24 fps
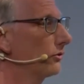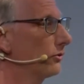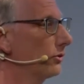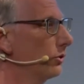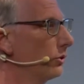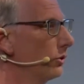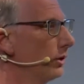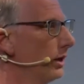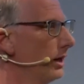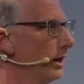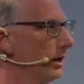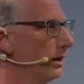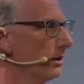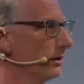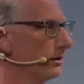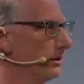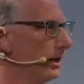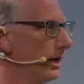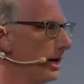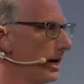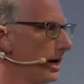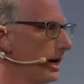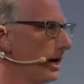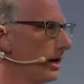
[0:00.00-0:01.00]
So
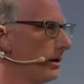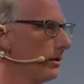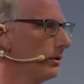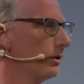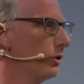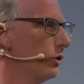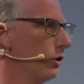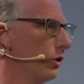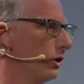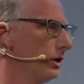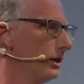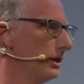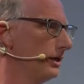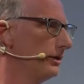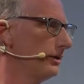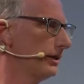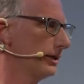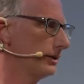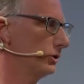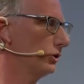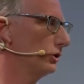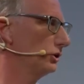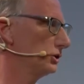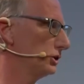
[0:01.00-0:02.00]
there are early
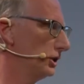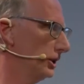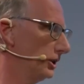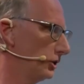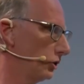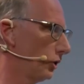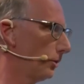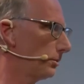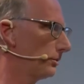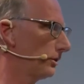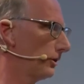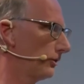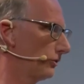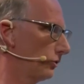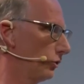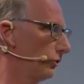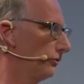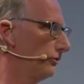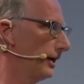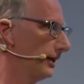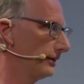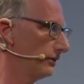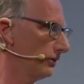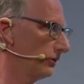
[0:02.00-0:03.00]
technology adopters who
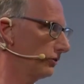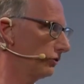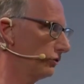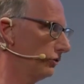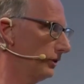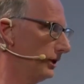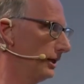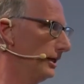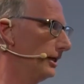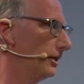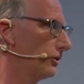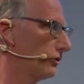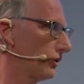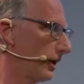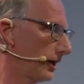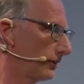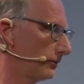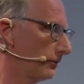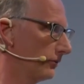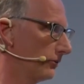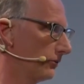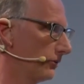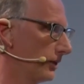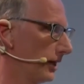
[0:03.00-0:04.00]
find this really
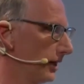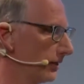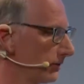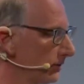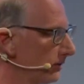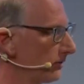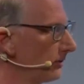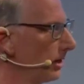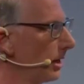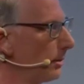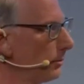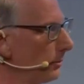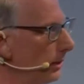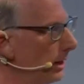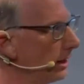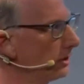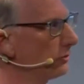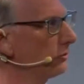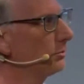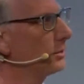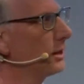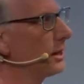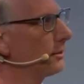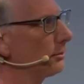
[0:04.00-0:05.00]
attractive. They're the same kind
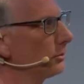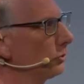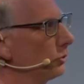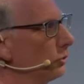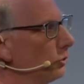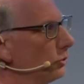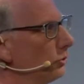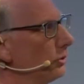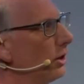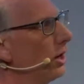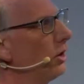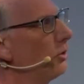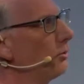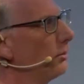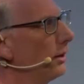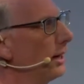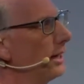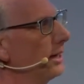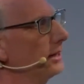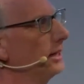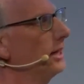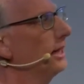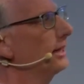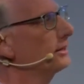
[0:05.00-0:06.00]
of people who now
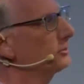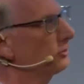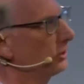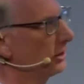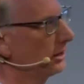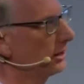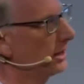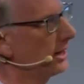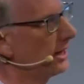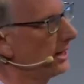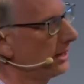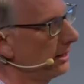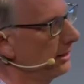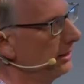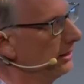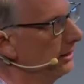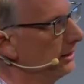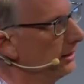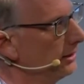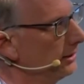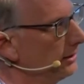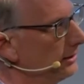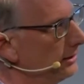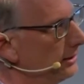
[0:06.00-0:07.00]
buy an electric car.
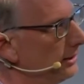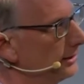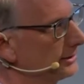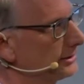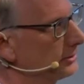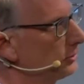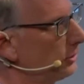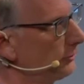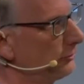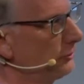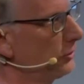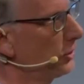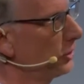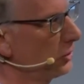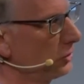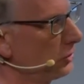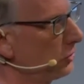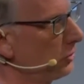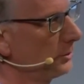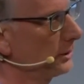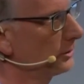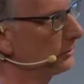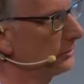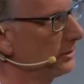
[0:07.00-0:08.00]
It's not for
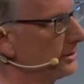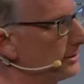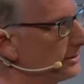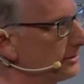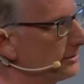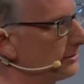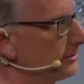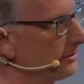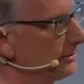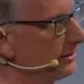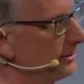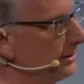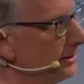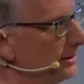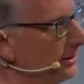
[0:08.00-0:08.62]
economic reasons.